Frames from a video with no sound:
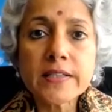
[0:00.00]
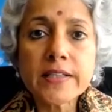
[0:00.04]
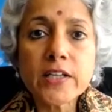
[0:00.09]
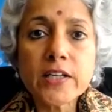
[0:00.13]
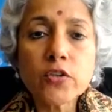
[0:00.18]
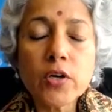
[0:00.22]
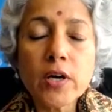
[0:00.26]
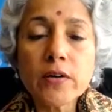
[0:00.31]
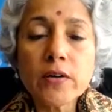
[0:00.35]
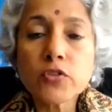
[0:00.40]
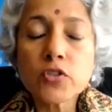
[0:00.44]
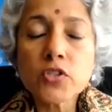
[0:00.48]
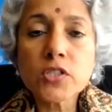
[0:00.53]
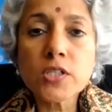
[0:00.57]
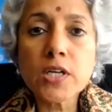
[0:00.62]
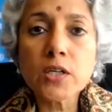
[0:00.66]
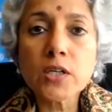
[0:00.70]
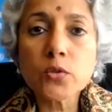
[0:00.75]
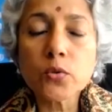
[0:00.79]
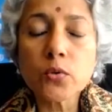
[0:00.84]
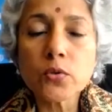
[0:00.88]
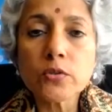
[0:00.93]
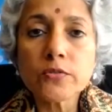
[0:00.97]
and then you have to
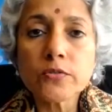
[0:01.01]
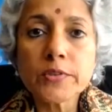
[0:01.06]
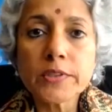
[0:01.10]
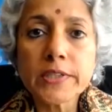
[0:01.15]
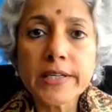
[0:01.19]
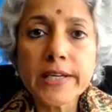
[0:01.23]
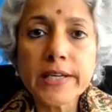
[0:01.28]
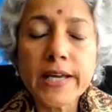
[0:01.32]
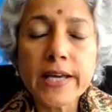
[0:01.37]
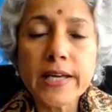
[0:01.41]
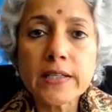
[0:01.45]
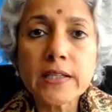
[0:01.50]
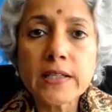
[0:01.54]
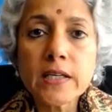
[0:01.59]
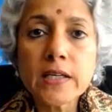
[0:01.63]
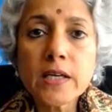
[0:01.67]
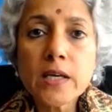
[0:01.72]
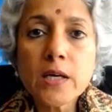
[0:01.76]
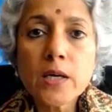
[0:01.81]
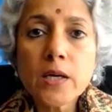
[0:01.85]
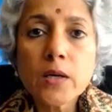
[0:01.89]
start all over again.